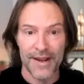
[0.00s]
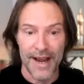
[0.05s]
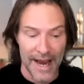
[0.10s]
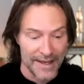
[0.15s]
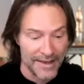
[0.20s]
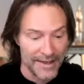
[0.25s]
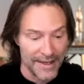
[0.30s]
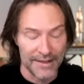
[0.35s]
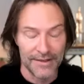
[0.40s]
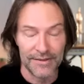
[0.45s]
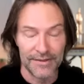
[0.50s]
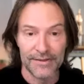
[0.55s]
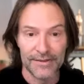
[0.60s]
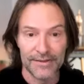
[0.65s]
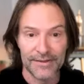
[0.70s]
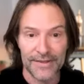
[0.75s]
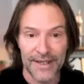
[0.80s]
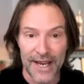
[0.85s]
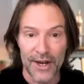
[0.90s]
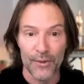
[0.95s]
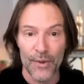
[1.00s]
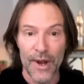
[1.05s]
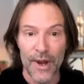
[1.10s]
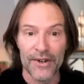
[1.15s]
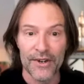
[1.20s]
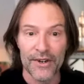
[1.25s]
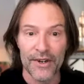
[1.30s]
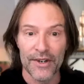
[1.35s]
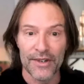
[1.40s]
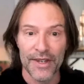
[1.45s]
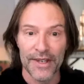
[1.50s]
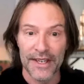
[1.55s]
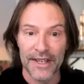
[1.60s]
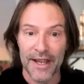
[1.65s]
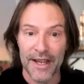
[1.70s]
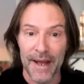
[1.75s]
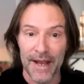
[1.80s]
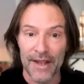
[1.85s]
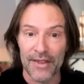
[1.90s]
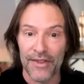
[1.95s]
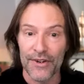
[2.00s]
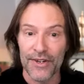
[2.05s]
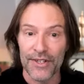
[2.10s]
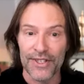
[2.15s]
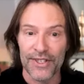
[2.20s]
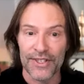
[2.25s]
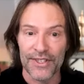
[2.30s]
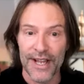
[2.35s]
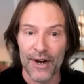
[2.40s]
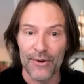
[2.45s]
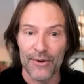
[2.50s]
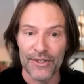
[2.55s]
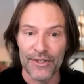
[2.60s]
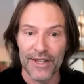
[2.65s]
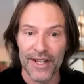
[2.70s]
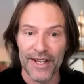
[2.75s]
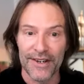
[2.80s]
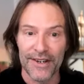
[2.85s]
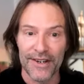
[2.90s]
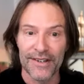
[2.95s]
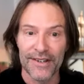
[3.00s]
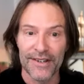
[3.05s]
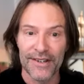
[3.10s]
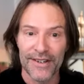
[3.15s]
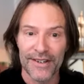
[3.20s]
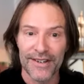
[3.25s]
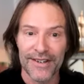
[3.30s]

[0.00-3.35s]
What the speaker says: and then hit render, and then come back 36 hours later